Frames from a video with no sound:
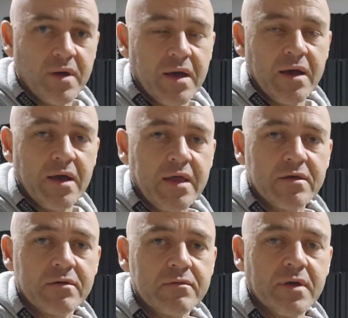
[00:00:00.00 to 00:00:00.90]
I had
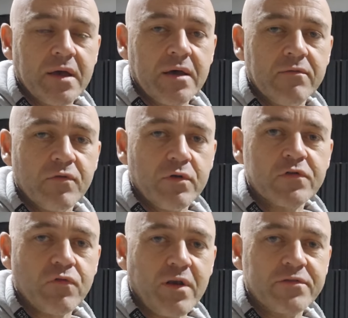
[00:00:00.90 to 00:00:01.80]
a very
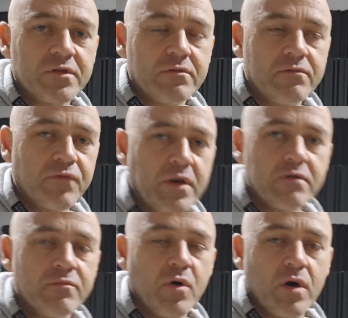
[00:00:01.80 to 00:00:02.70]
trusted friend
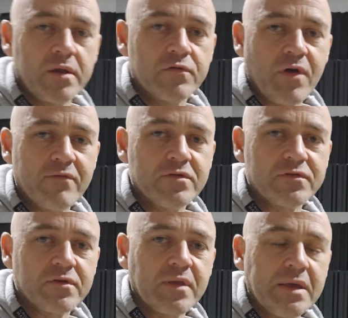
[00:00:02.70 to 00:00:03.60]
of mine,
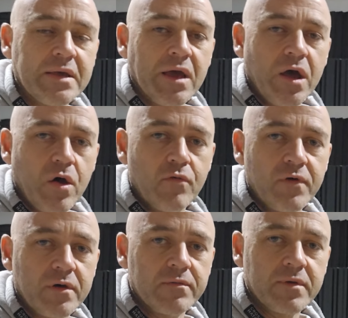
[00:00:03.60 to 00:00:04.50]
Travis,
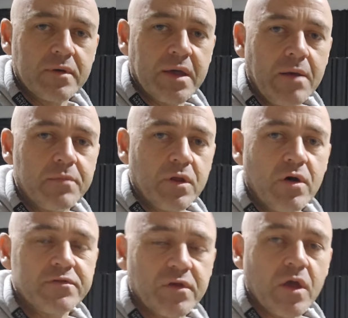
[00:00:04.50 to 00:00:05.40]
over a couple of
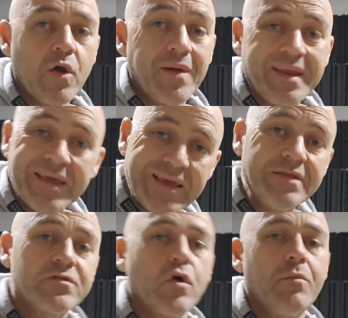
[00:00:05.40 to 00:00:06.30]
nights ago, and
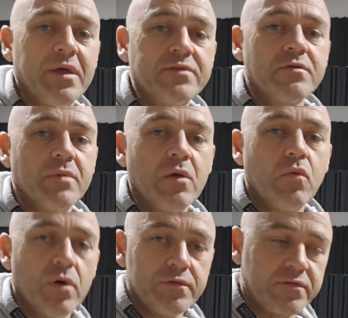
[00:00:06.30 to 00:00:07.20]
his comment to me
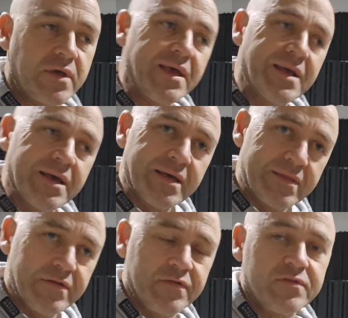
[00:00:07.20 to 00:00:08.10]
was,
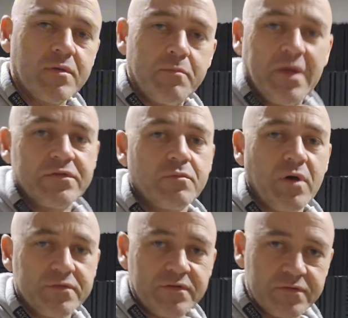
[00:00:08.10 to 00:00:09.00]
"This is the best
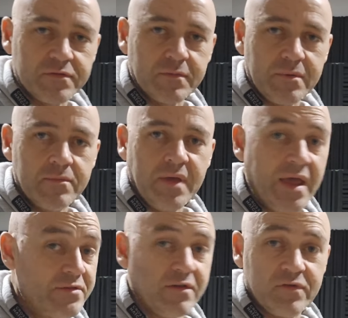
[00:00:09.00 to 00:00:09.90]
my system
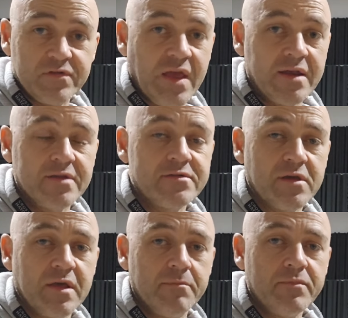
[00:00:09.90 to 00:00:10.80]
has ever sounded to
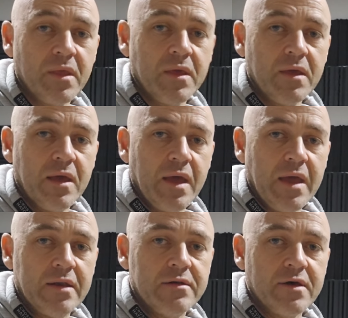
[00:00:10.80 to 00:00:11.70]
him,"
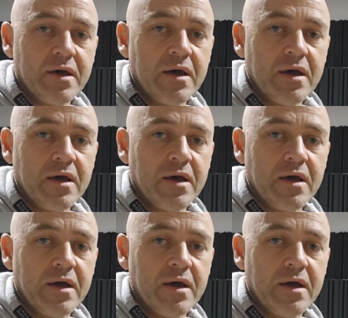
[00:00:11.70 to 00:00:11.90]
and